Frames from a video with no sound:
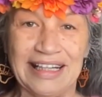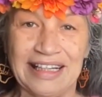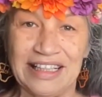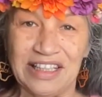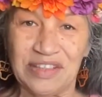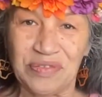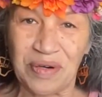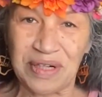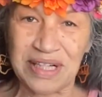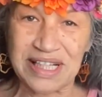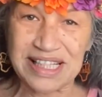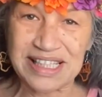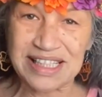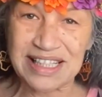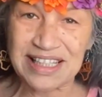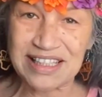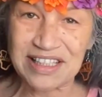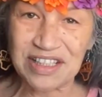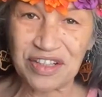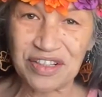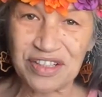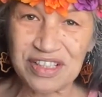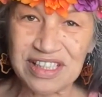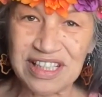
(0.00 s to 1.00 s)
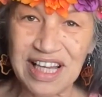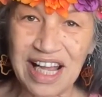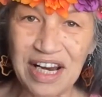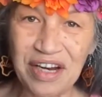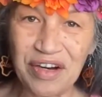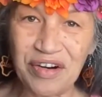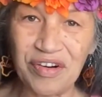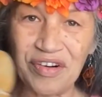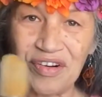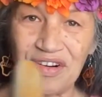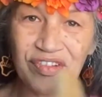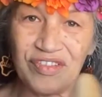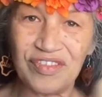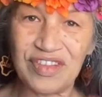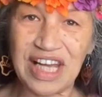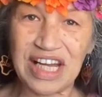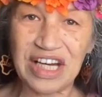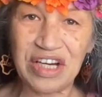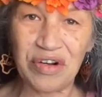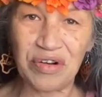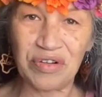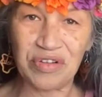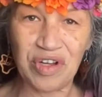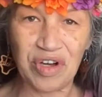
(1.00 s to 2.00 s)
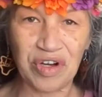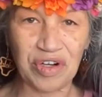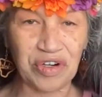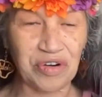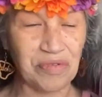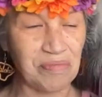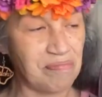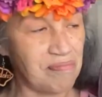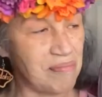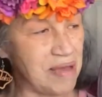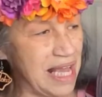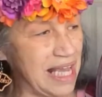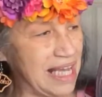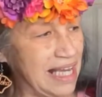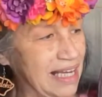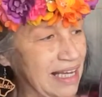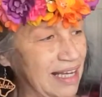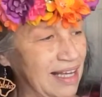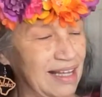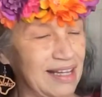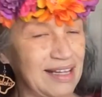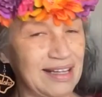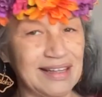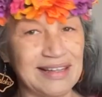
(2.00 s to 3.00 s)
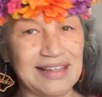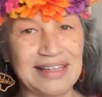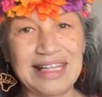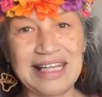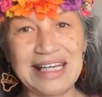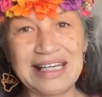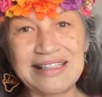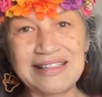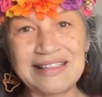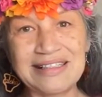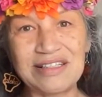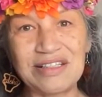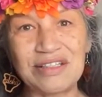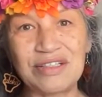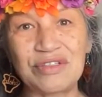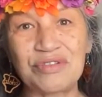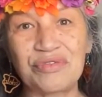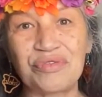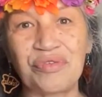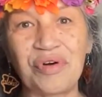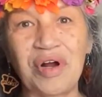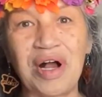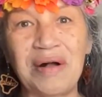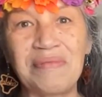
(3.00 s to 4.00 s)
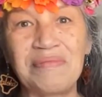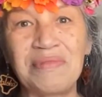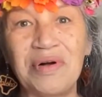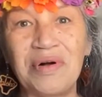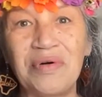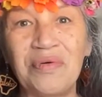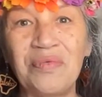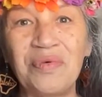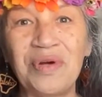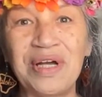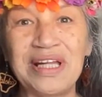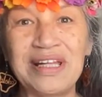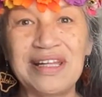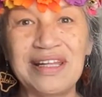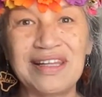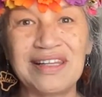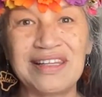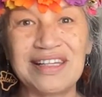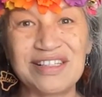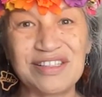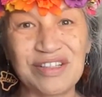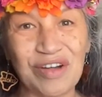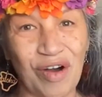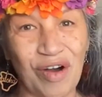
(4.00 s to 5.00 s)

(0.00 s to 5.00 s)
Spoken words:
26 years later, they no longer make this drum with this